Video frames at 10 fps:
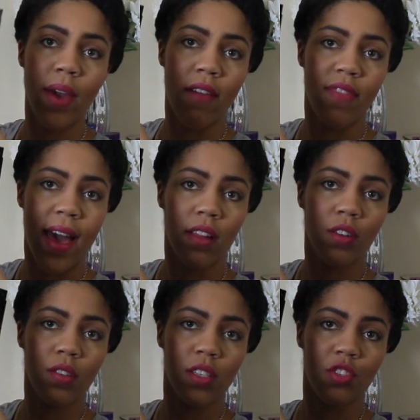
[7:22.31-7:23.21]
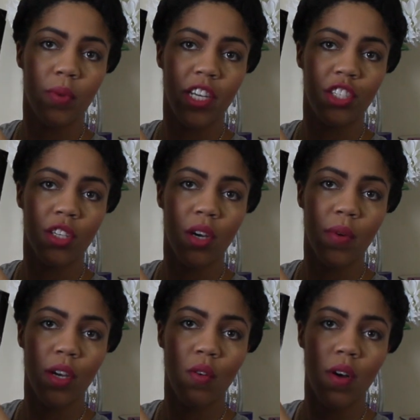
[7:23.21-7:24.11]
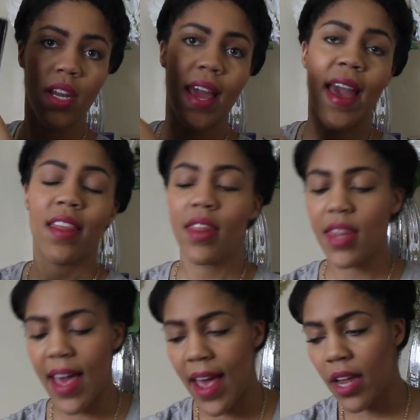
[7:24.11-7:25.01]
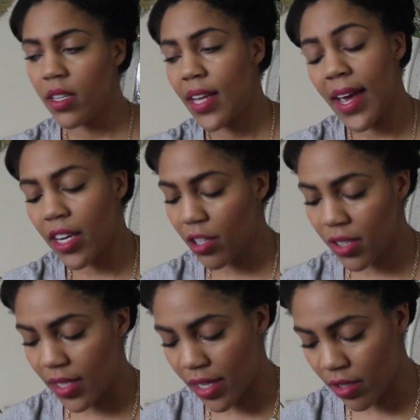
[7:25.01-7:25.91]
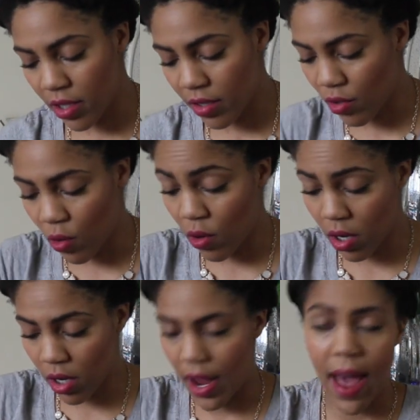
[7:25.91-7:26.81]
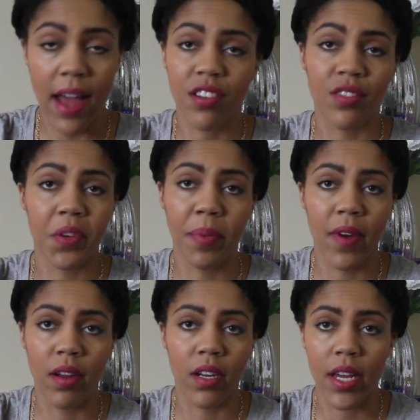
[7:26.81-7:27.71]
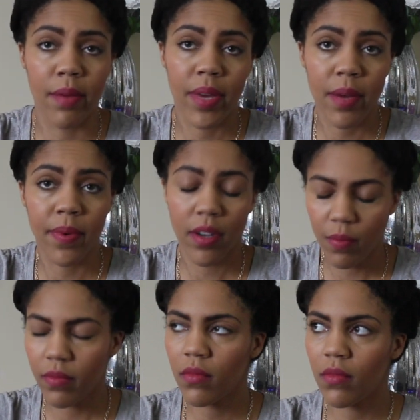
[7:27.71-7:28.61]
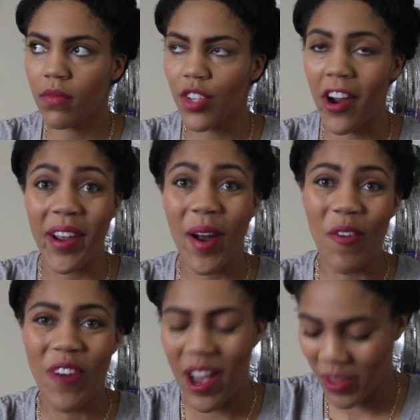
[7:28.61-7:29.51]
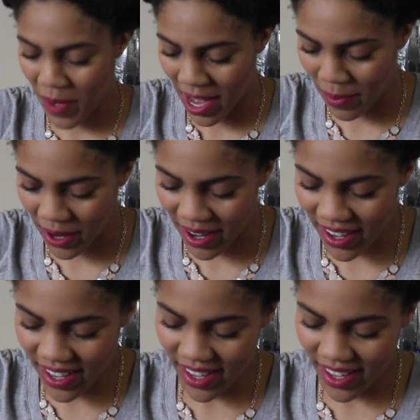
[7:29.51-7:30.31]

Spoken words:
you have that little situation going on, and then take your scissors, or I just rip around the damn paper. Sorry, around the paper.